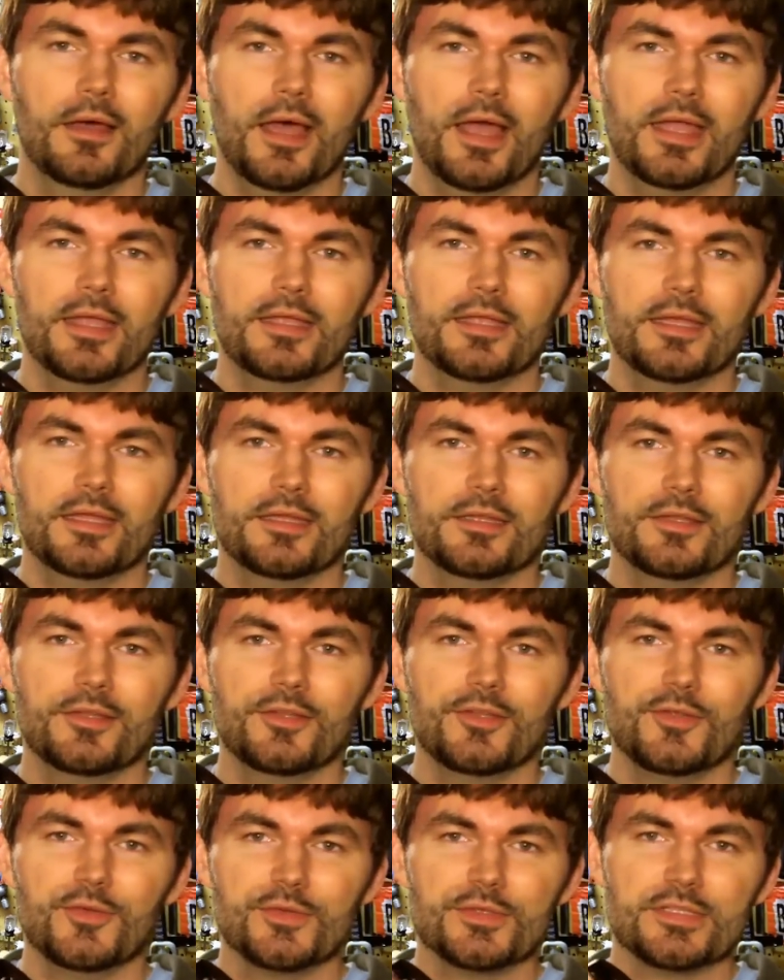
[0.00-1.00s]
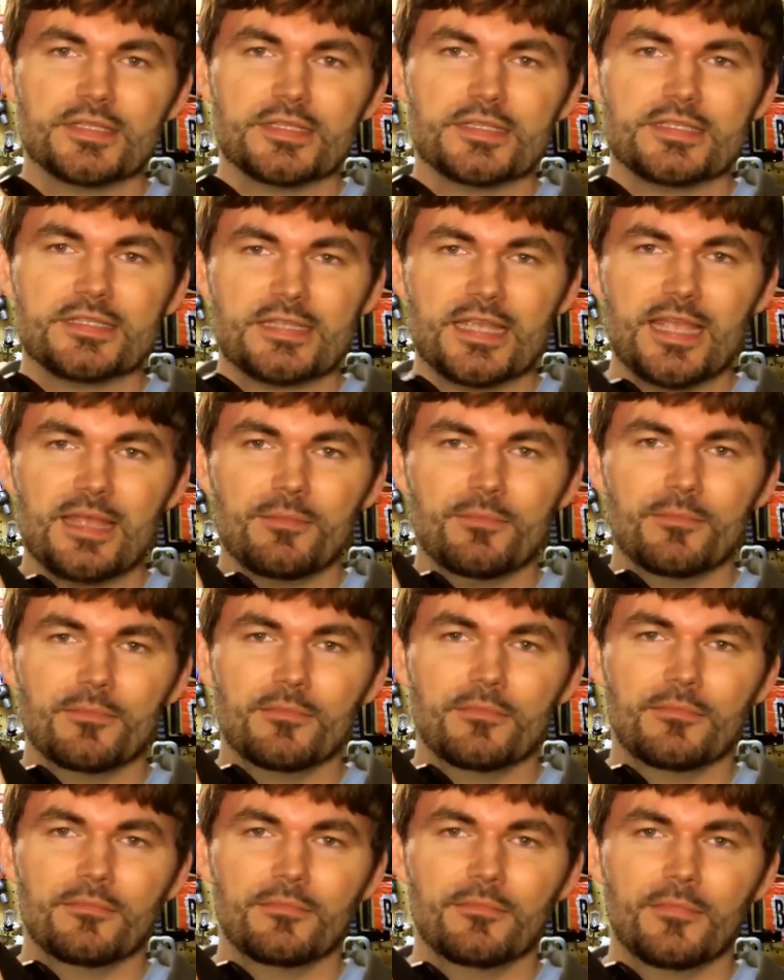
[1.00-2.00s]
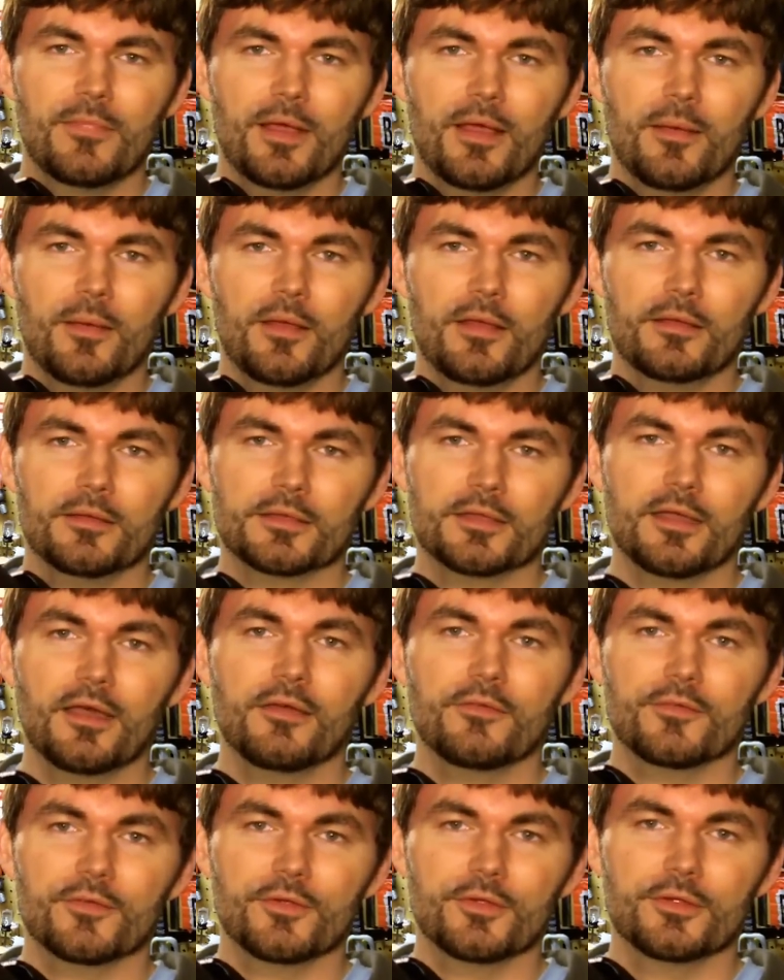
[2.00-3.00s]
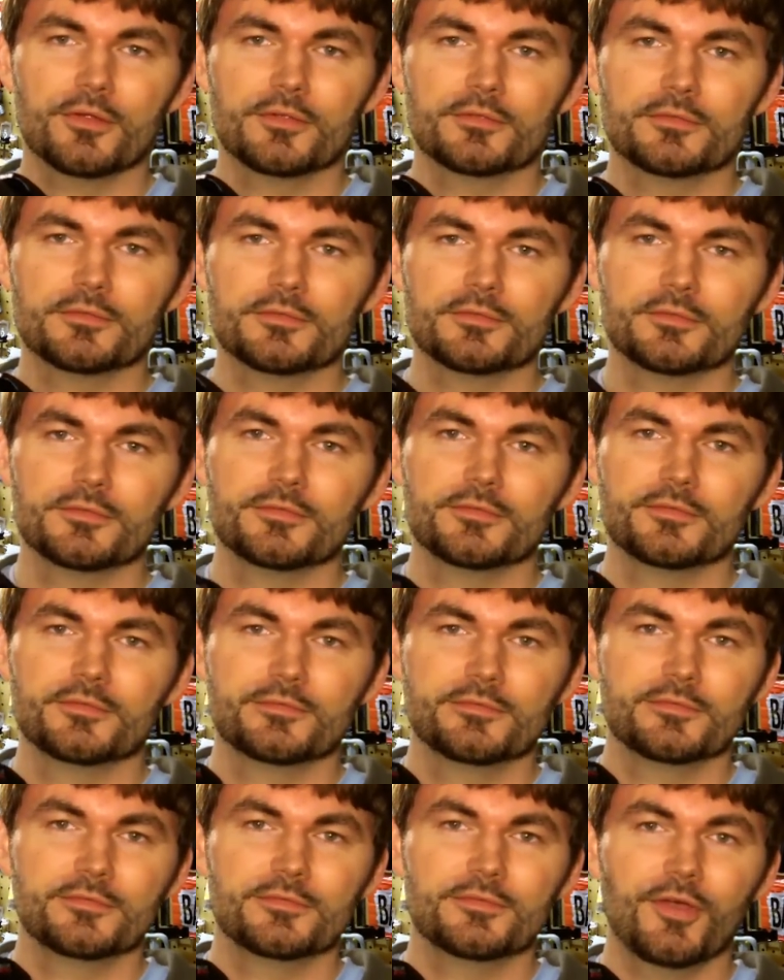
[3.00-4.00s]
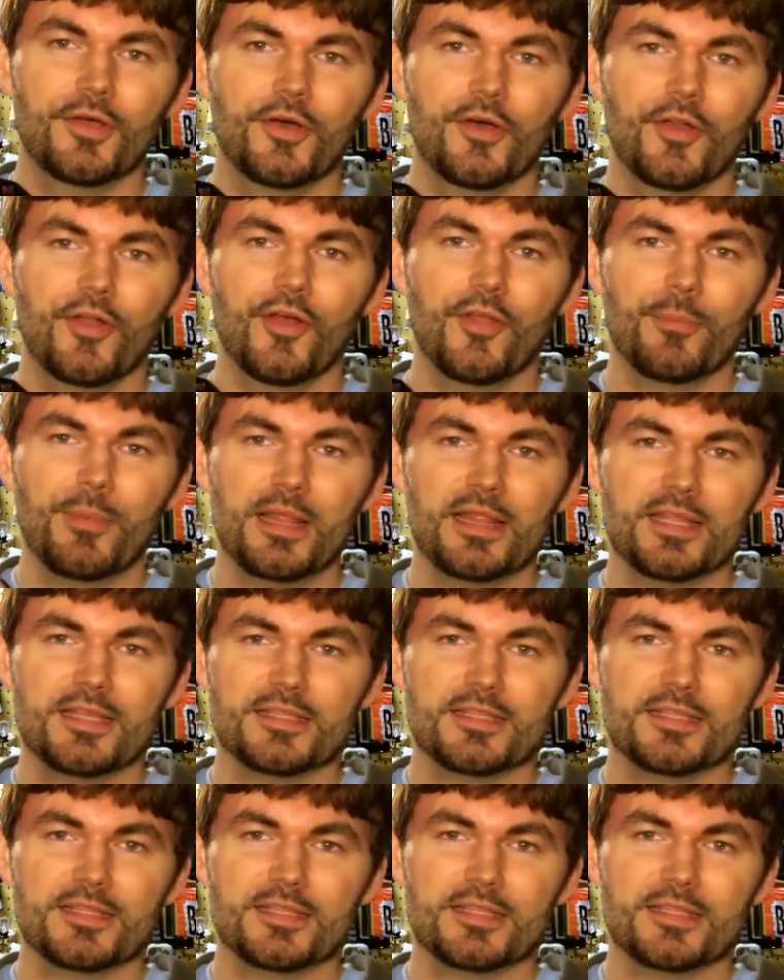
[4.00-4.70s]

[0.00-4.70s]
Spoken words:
I can use this same cover on all my